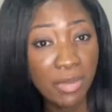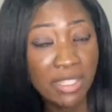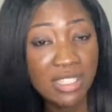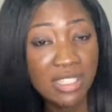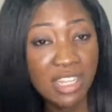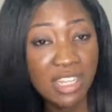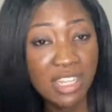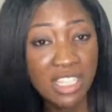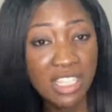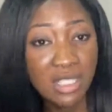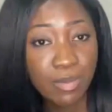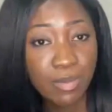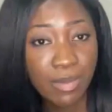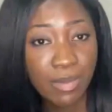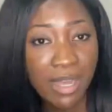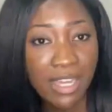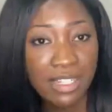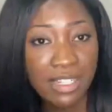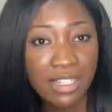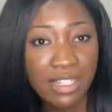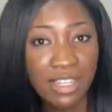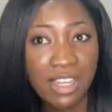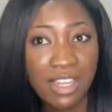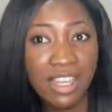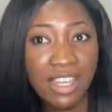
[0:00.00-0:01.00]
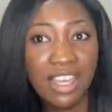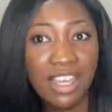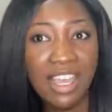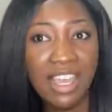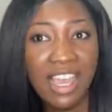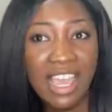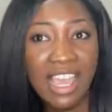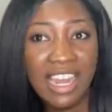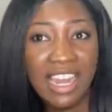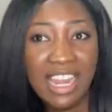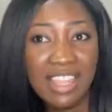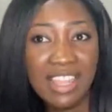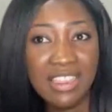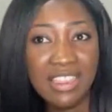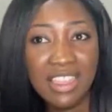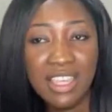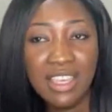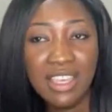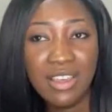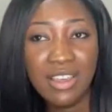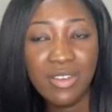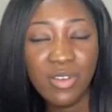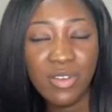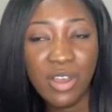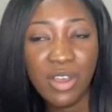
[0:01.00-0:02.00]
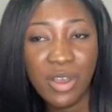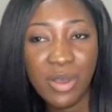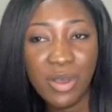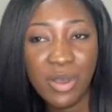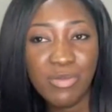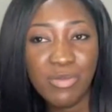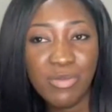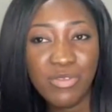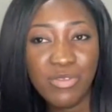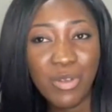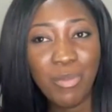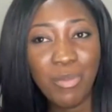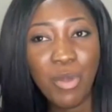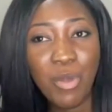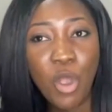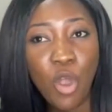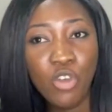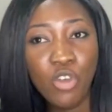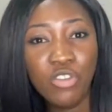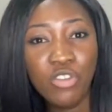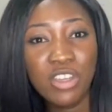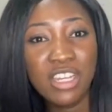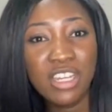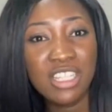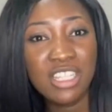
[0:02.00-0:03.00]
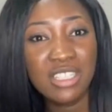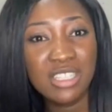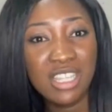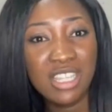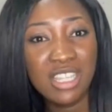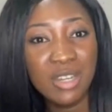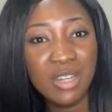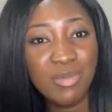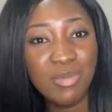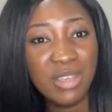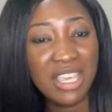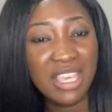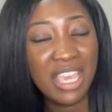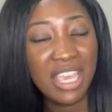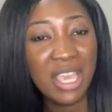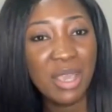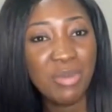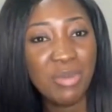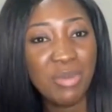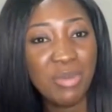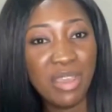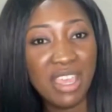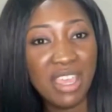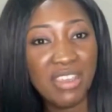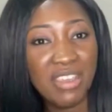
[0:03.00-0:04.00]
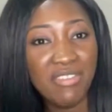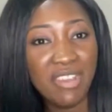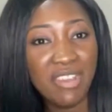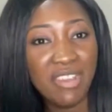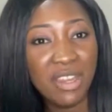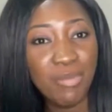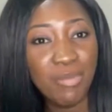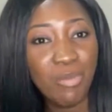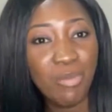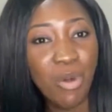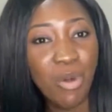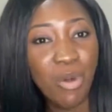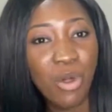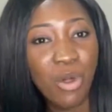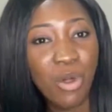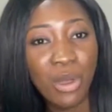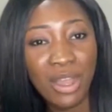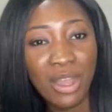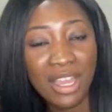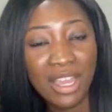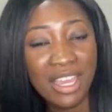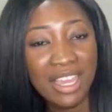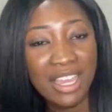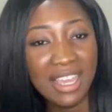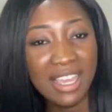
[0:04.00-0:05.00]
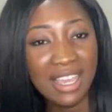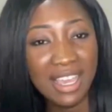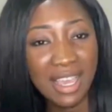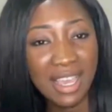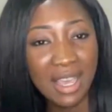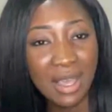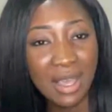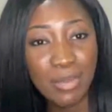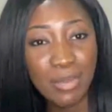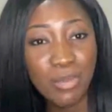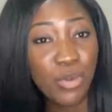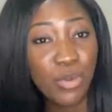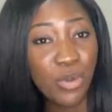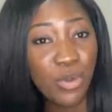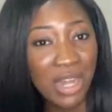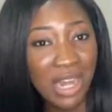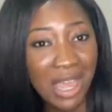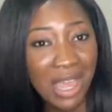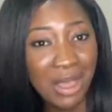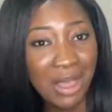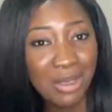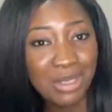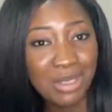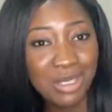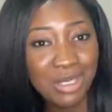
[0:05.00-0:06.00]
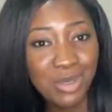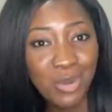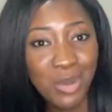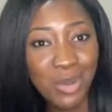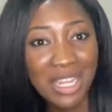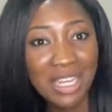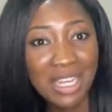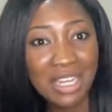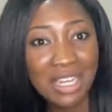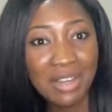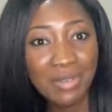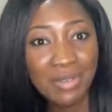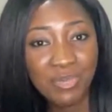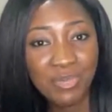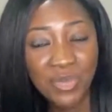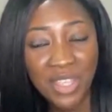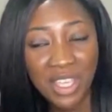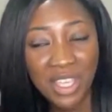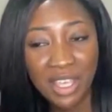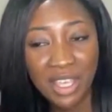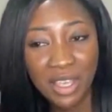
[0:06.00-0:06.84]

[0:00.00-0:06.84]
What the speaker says: business partner. And I think from COVID, it became even more pronounced when